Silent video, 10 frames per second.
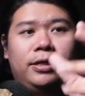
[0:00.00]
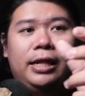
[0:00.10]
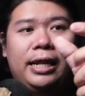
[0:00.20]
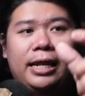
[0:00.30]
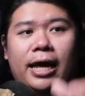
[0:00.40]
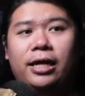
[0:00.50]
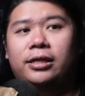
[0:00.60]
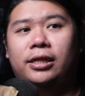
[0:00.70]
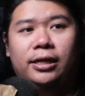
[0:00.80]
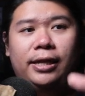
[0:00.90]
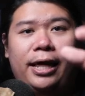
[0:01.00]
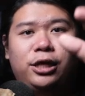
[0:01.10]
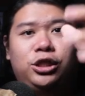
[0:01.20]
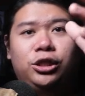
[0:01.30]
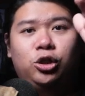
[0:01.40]

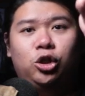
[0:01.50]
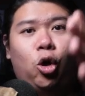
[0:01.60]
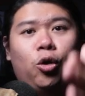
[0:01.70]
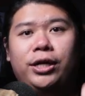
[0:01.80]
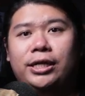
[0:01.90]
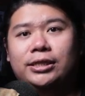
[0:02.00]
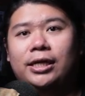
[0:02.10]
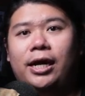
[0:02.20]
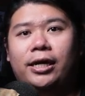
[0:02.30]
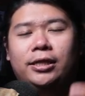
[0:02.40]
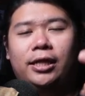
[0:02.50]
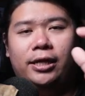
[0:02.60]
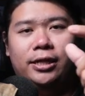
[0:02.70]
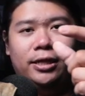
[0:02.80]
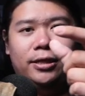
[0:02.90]
Legend door design,
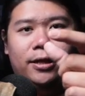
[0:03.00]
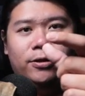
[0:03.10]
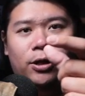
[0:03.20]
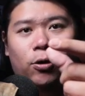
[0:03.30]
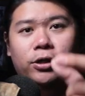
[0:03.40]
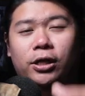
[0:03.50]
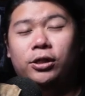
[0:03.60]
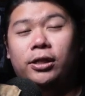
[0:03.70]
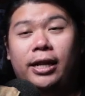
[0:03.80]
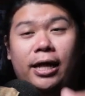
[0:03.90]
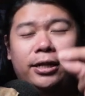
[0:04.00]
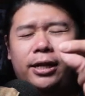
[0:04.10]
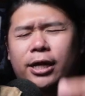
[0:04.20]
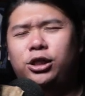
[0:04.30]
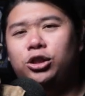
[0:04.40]
like on the
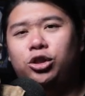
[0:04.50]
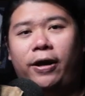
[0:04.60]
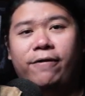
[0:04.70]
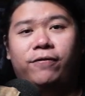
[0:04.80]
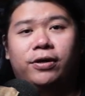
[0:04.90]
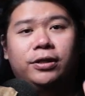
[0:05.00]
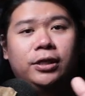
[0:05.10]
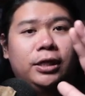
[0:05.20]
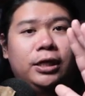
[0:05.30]
Legend driver,